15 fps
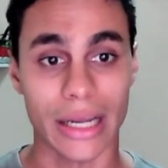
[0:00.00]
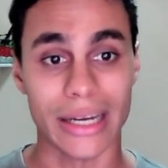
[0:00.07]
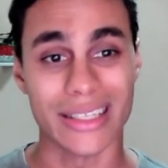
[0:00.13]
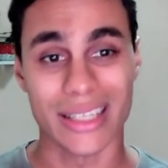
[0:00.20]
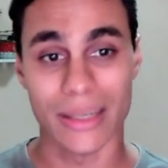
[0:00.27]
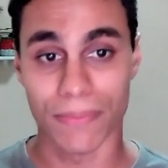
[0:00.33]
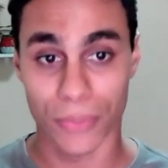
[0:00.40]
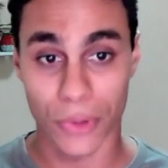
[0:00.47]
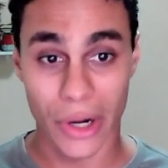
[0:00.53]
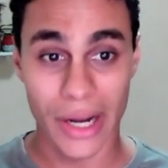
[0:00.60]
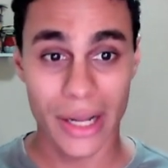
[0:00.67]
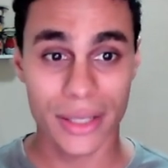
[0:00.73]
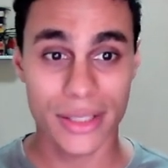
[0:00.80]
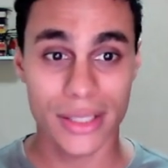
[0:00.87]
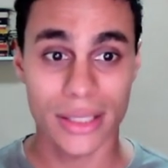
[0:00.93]
It is a
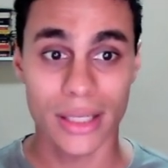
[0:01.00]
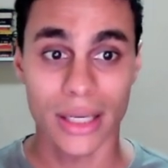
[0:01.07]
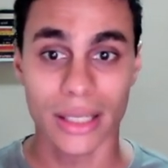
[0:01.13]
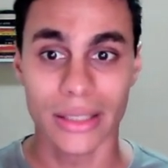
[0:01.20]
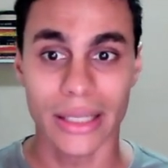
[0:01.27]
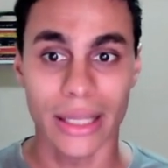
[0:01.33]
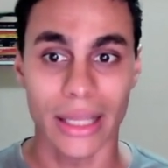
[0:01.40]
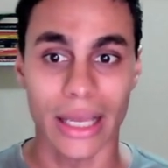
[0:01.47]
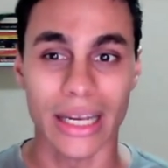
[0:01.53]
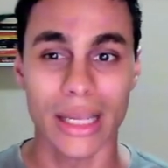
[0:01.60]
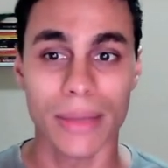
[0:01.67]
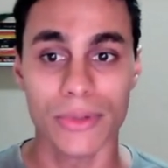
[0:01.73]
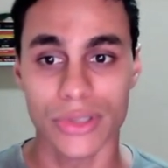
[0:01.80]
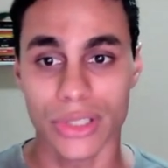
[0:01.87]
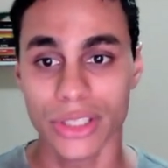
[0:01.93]
practice that
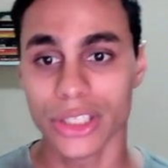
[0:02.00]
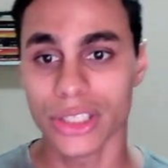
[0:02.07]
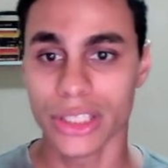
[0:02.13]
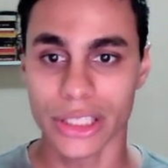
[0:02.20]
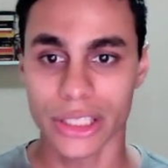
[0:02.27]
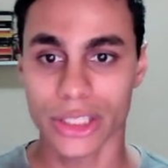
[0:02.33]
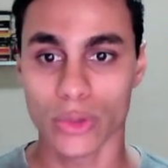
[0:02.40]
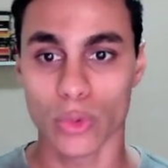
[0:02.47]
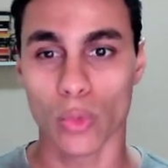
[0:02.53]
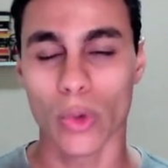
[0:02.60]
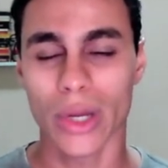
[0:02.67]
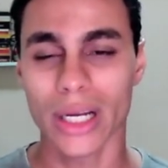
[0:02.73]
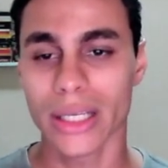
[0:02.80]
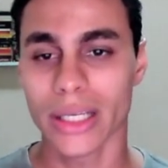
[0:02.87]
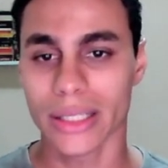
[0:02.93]
enables engineers to
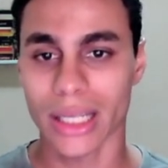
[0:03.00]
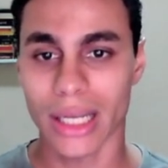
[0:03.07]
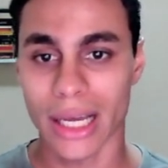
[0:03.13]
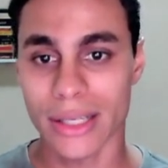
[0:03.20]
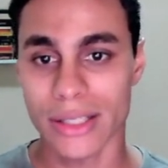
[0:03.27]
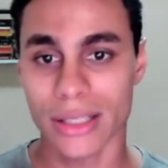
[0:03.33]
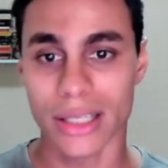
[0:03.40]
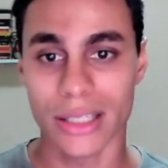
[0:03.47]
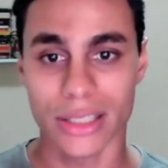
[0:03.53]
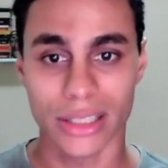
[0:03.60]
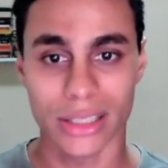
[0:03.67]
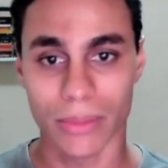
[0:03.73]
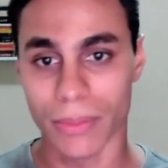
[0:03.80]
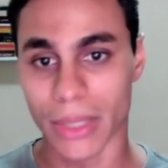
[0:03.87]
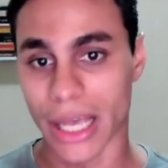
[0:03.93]
quickly analyze the
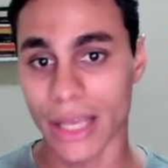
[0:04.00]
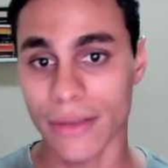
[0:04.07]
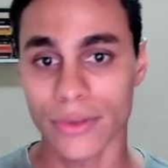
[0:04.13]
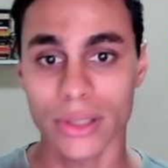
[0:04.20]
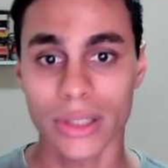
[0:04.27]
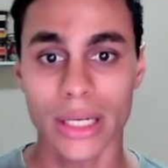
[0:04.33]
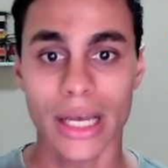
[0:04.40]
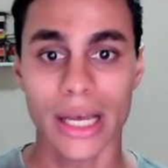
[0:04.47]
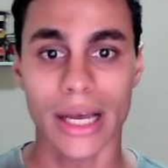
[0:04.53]
system behavior